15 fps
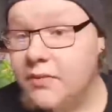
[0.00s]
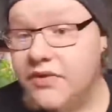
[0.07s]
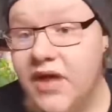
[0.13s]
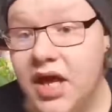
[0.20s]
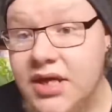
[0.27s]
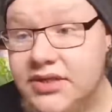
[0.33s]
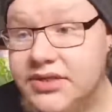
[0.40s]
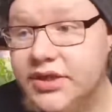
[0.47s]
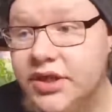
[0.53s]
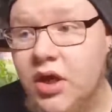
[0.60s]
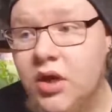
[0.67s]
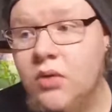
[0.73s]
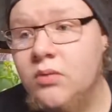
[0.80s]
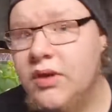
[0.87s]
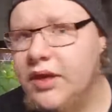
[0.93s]
with us, you
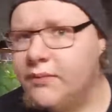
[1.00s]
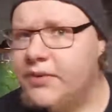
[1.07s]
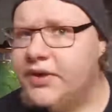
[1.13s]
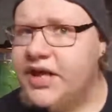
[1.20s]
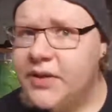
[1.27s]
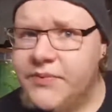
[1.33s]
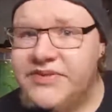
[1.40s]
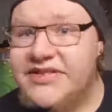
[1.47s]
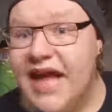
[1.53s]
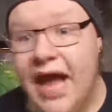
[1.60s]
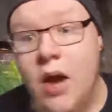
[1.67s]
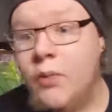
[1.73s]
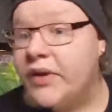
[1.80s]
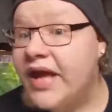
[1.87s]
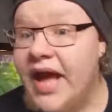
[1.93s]
know. When he was
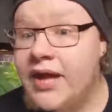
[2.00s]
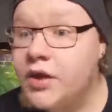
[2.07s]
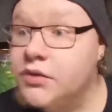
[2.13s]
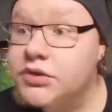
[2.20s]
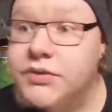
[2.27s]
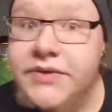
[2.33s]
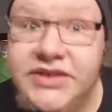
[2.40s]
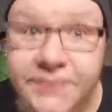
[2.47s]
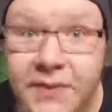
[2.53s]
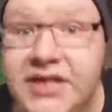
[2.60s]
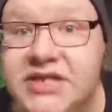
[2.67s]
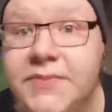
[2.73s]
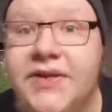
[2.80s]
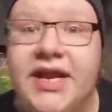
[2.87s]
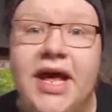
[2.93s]
down, we had no choice but
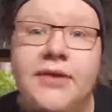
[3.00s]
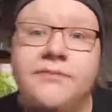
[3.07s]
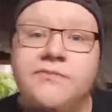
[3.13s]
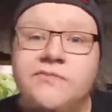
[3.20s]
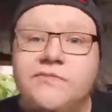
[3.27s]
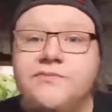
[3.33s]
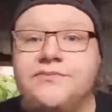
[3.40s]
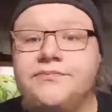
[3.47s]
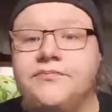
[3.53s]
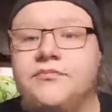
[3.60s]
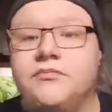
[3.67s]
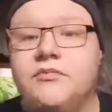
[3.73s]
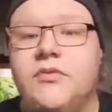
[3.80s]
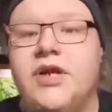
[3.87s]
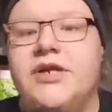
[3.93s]
to be down.
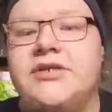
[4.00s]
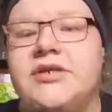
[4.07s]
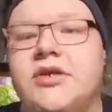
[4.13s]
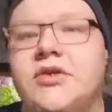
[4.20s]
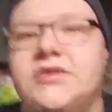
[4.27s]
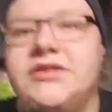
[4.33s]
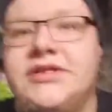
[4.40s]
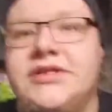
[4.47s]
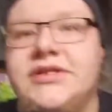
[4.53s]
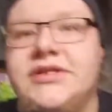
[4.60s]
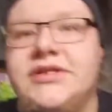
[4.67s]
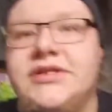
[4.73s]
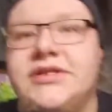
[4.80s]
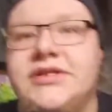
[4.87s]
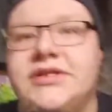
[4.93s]
There's a little sailfin coming